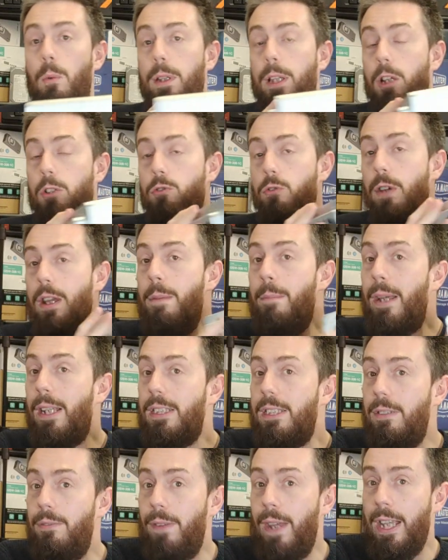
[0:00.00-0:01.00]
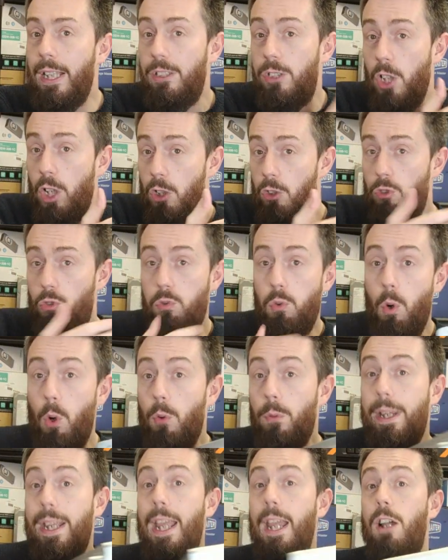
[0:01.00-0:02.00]
with those rear mounted fans
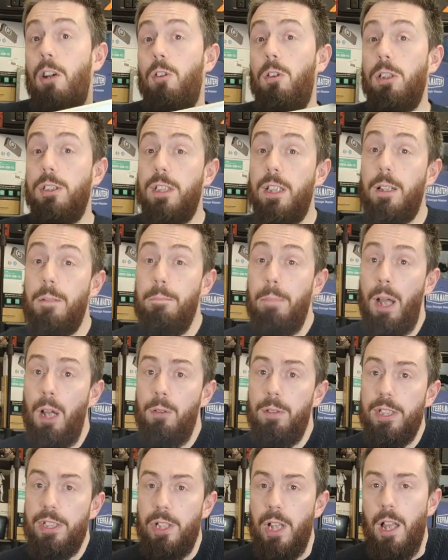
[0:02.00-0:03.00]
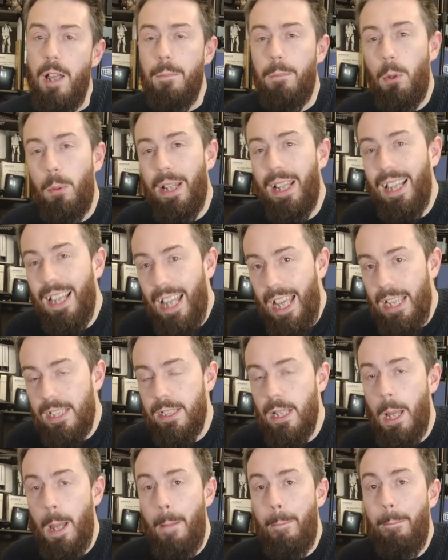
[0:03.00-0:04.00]
drawing air across the components, but with
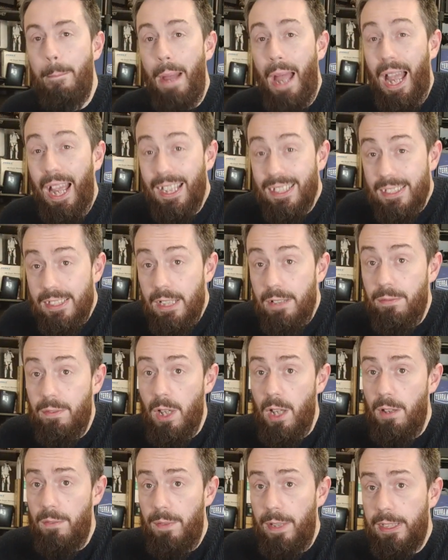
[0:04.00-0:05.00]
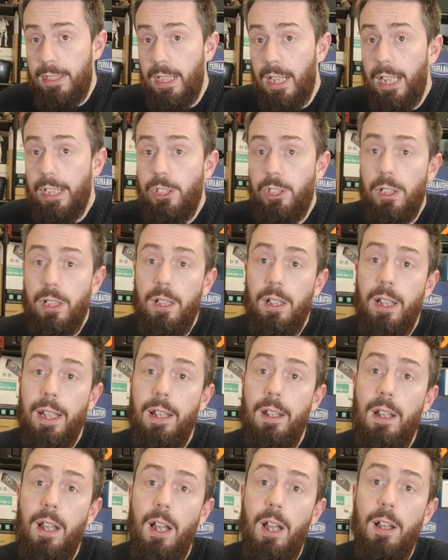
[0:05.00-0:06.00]
less passive ventilation
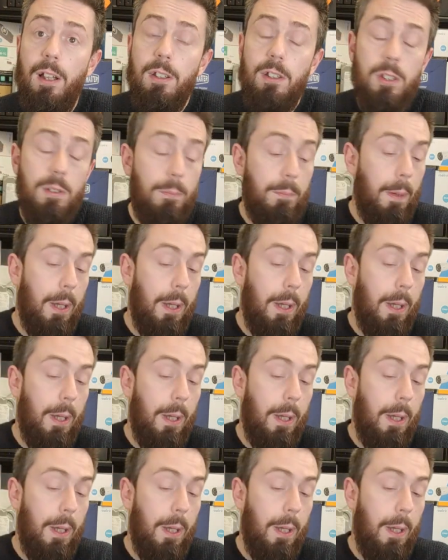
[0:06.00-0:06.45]
uh,